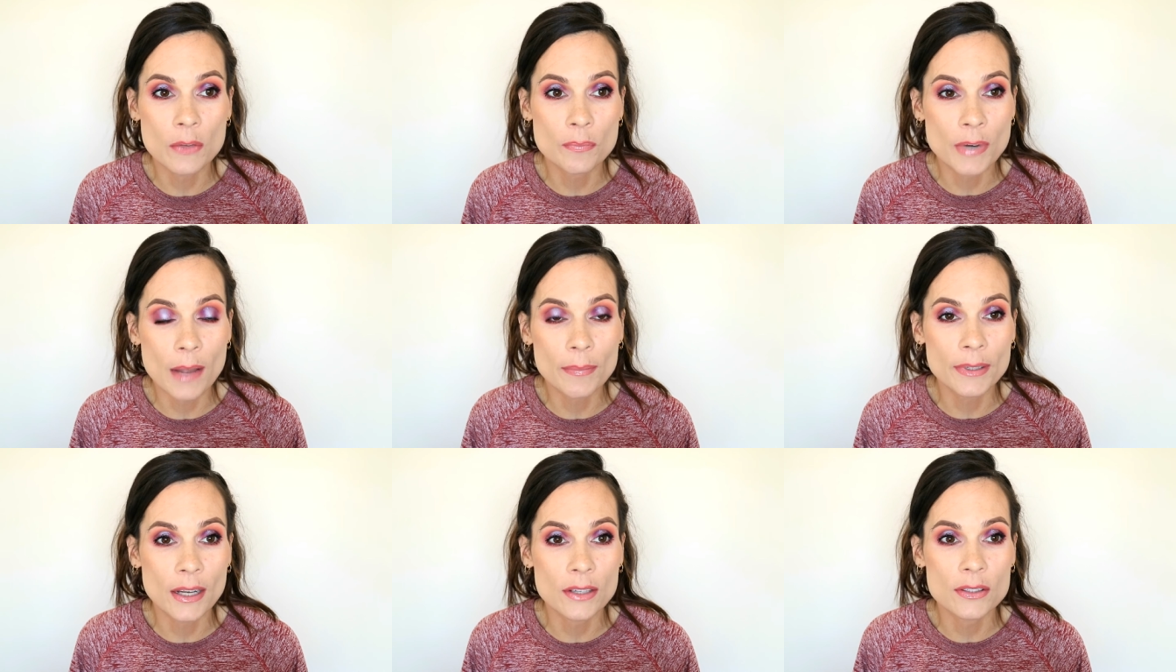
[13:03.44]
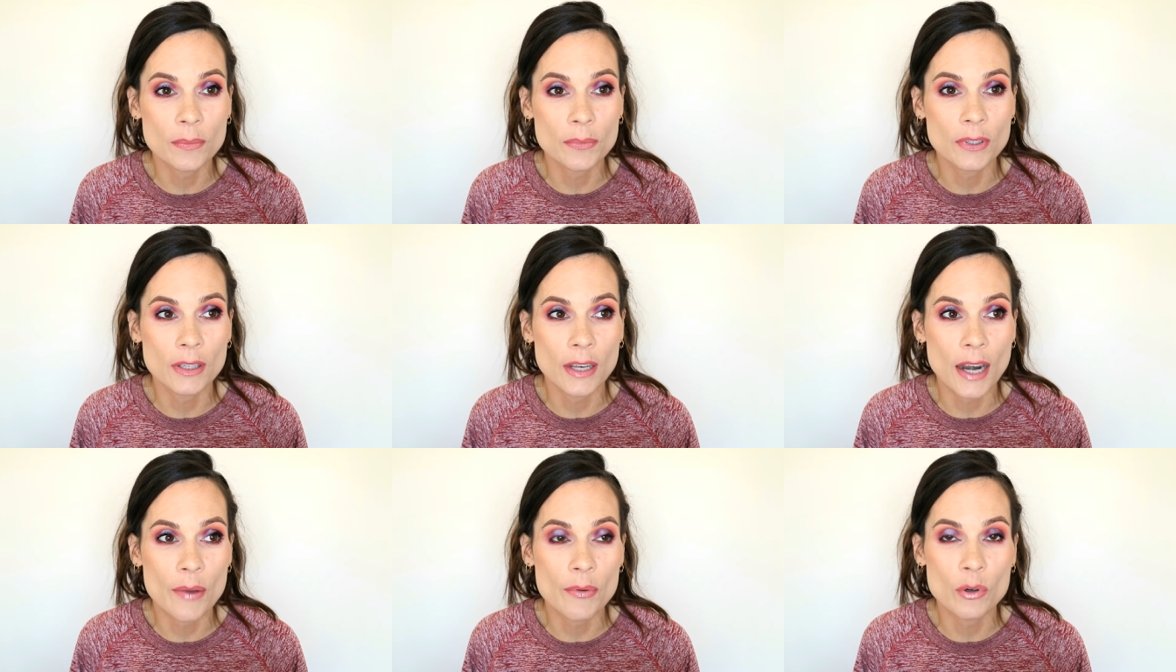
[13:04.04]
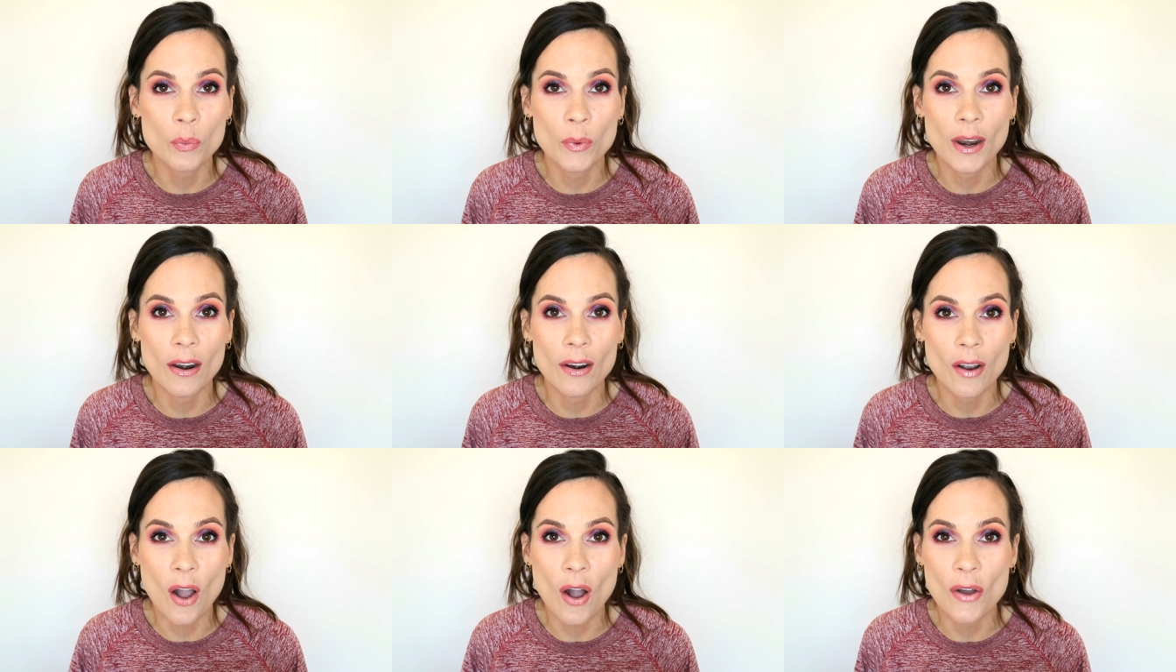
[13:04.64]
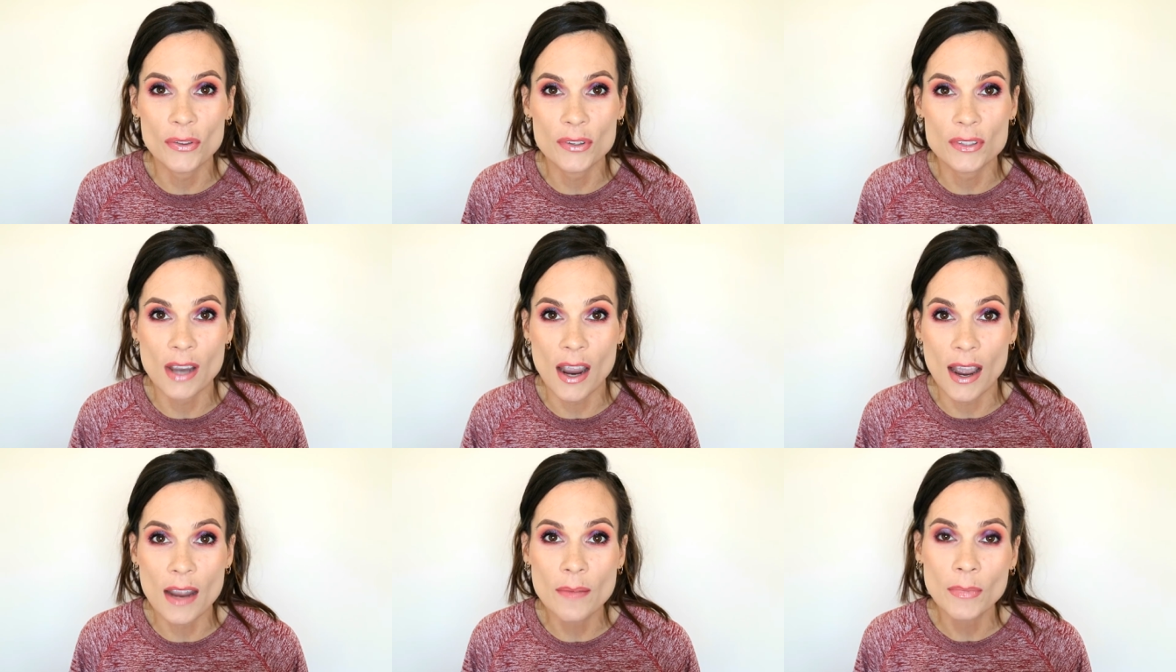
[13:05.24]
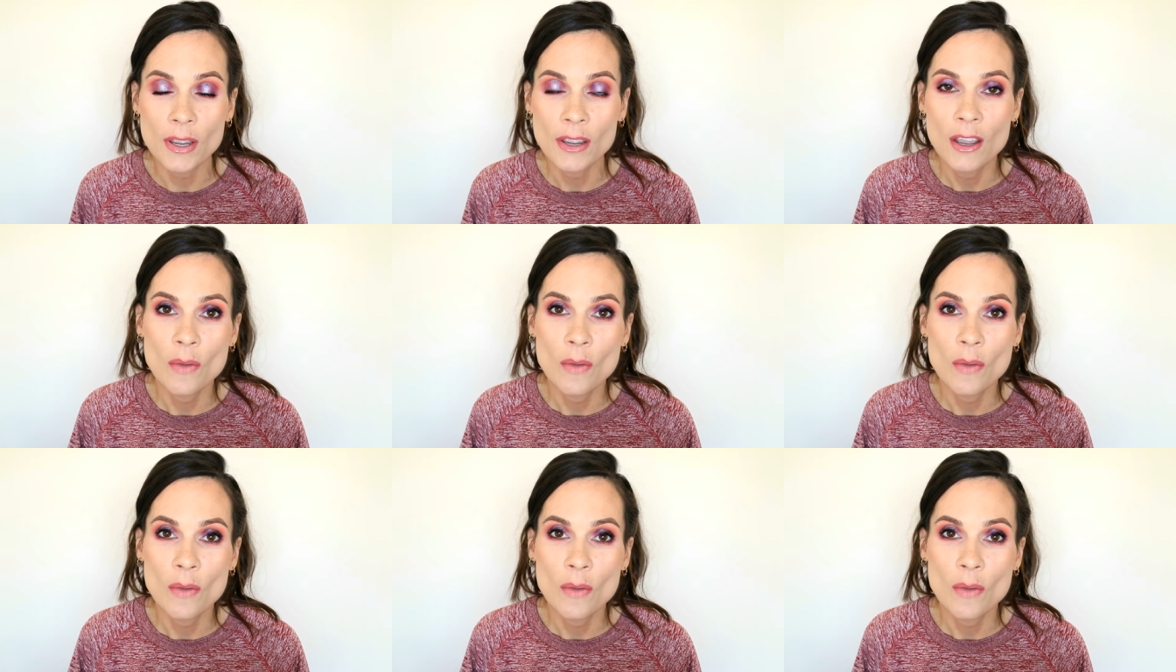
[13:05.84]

probably not something that I would wear all the time,